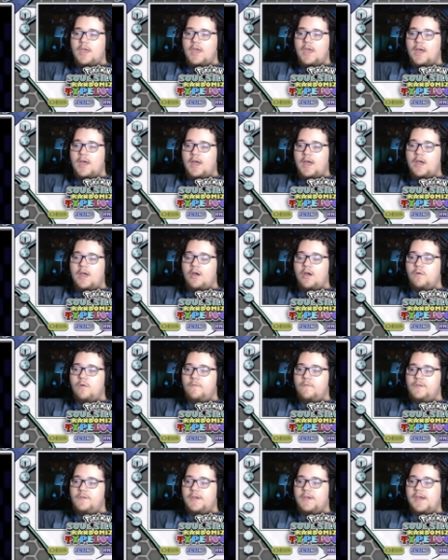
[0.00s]

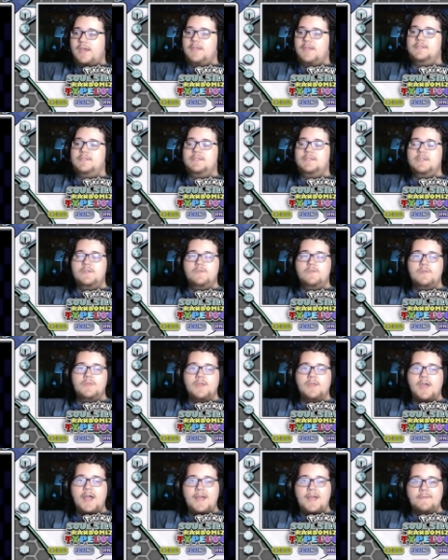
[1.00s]
Hopefully I can see you in the
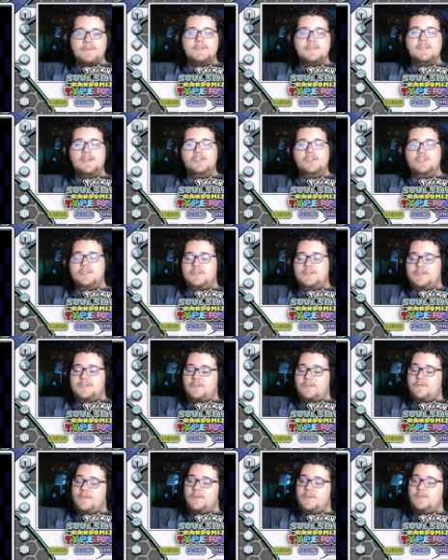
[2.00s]
comment sections in the
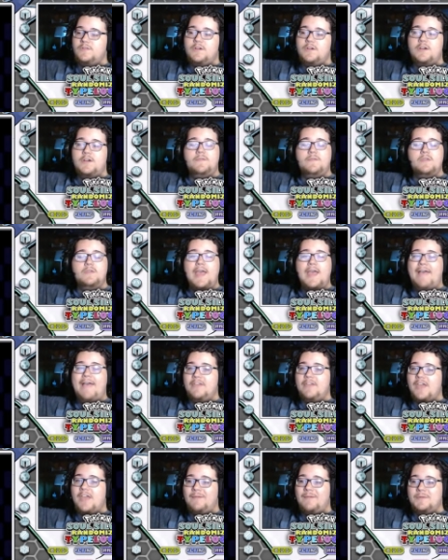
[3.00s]
future, and if you haven't
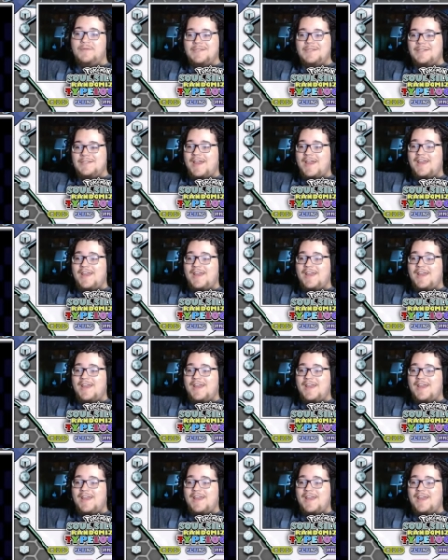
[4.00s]
commented yet,